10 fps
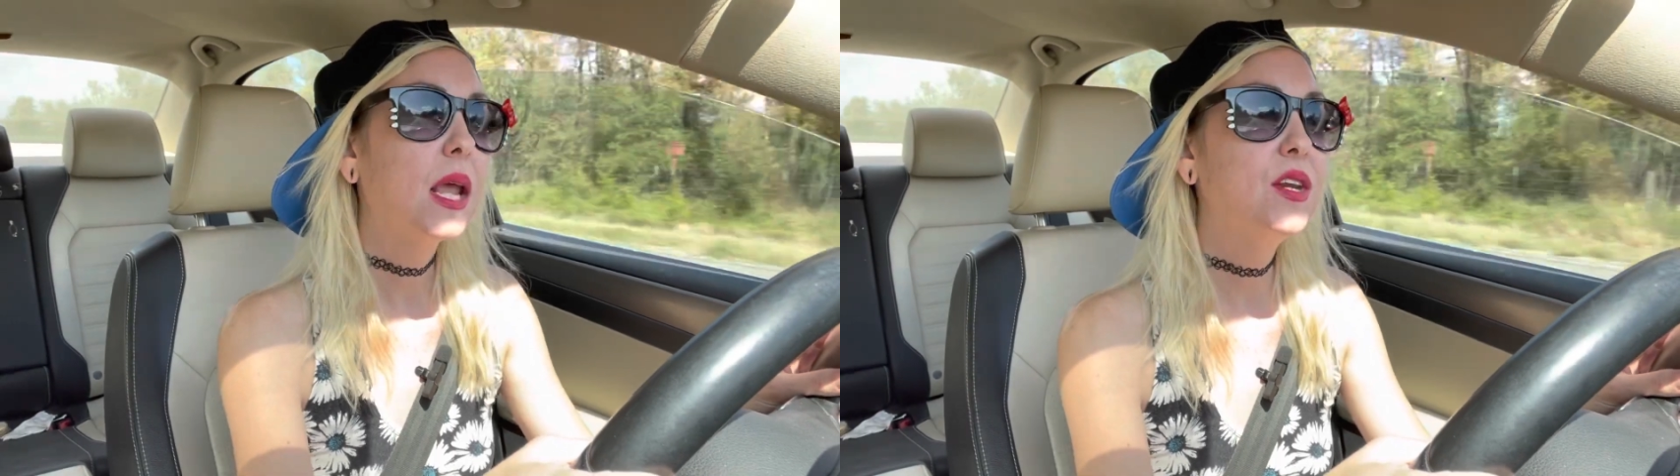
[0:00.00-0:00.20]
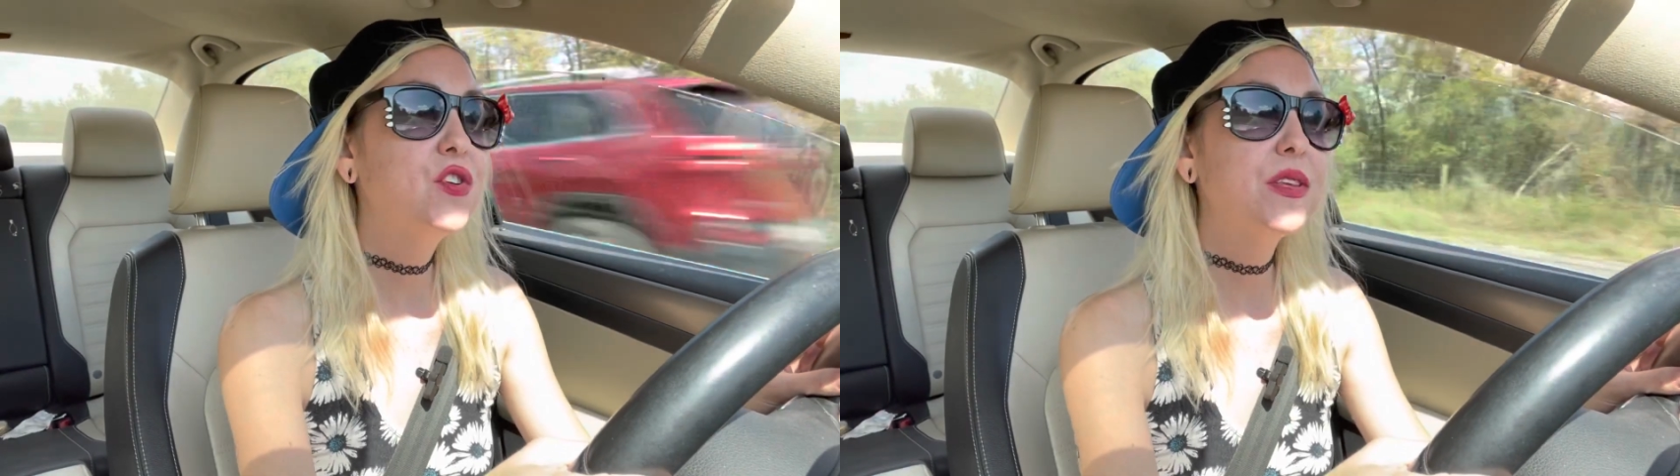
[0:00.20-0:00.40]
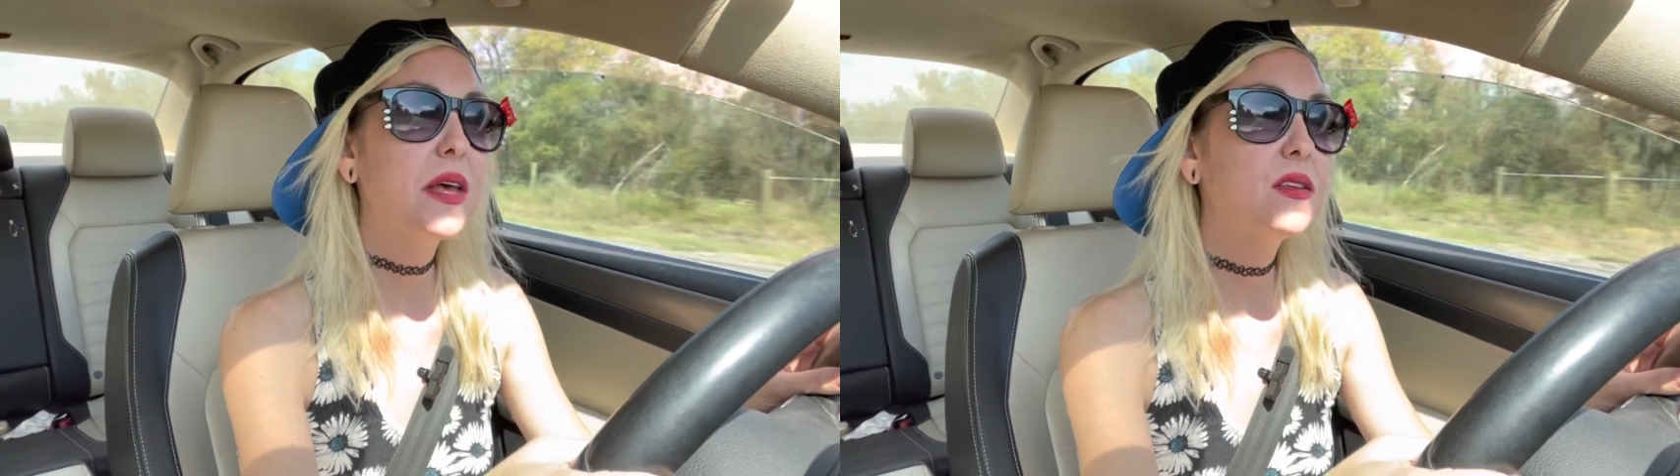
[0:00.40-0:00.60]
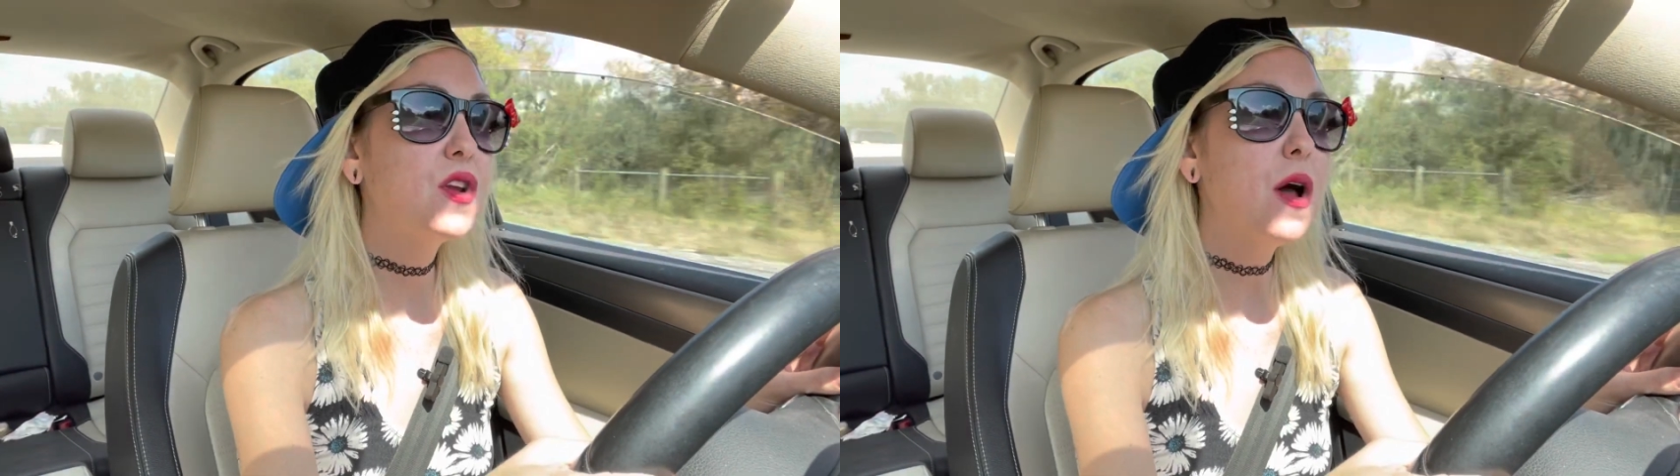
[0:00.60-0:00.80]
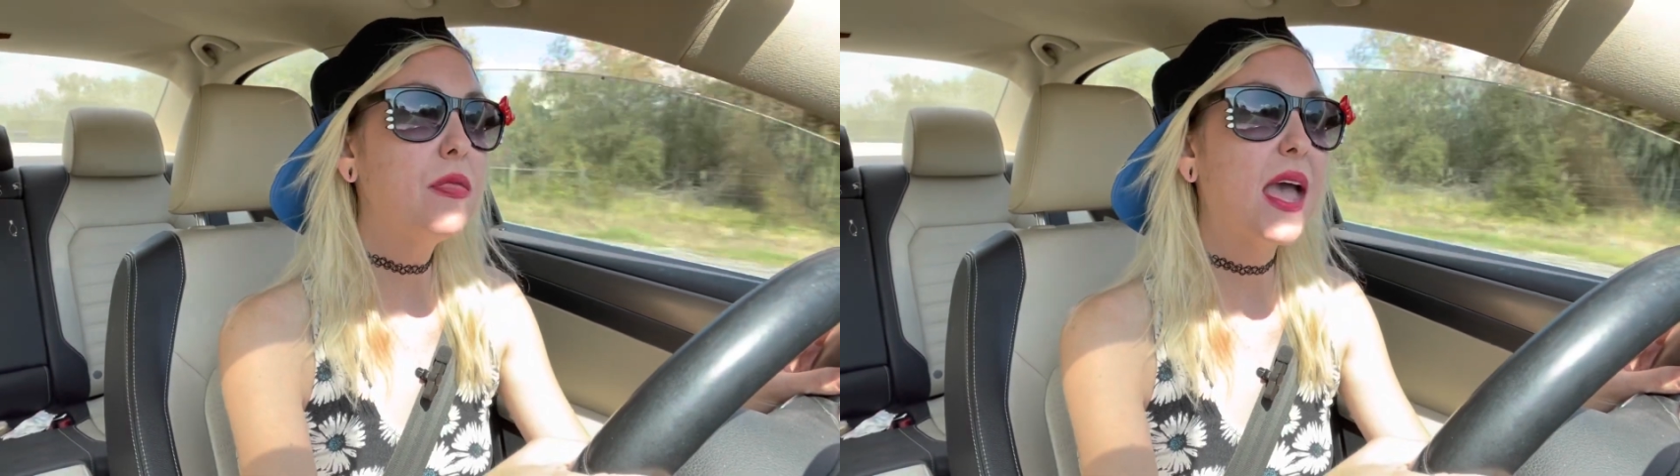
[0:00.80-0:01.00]
And she says,
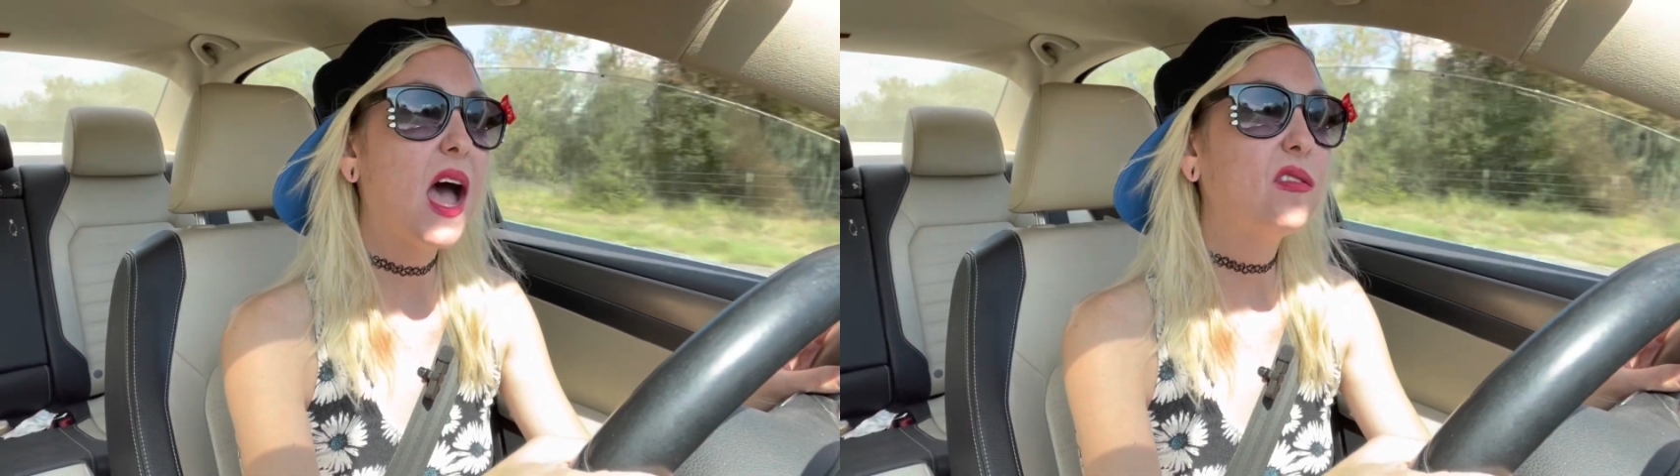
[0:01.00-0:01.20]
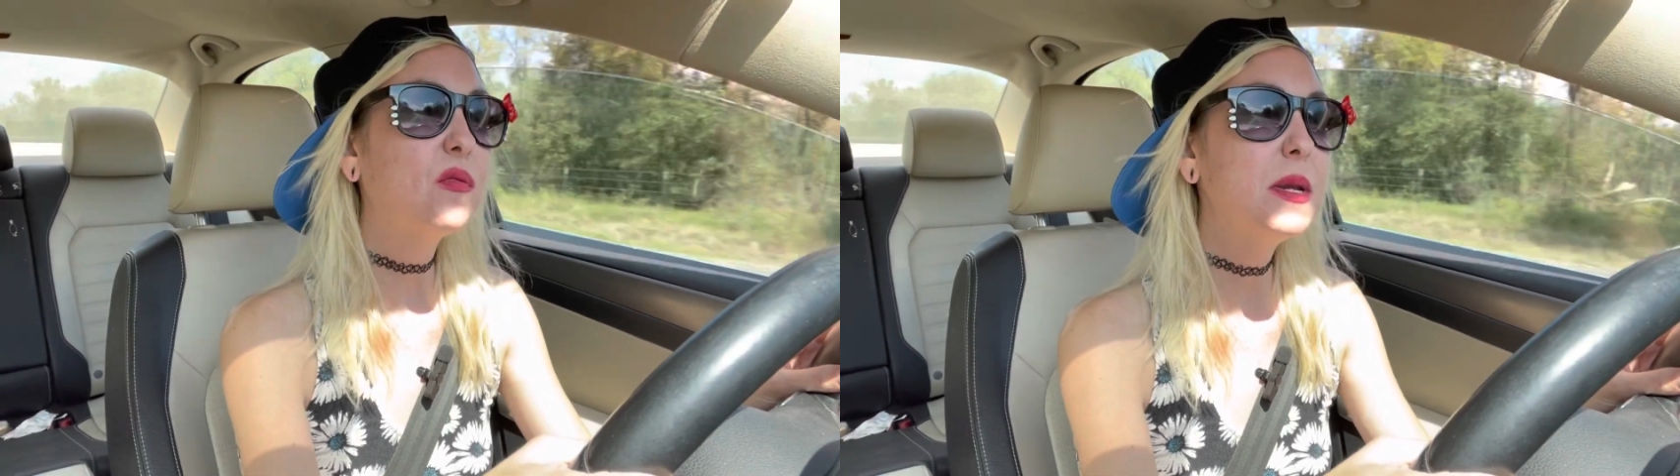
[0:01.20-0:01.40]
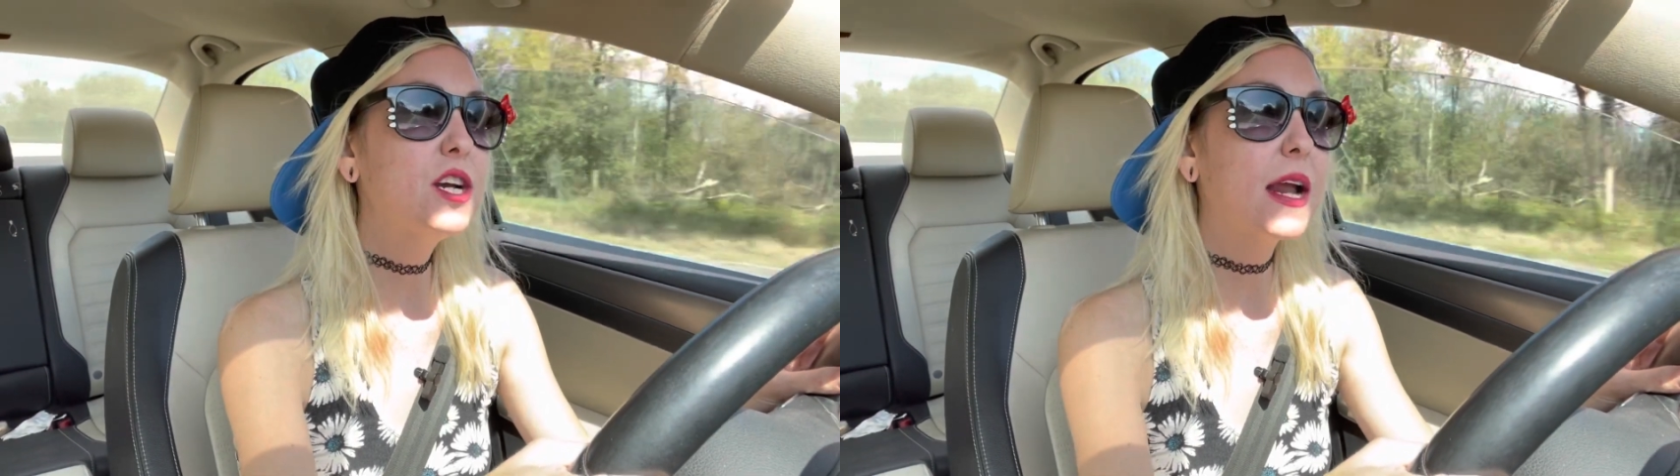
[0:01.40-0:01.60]
no, they have them in your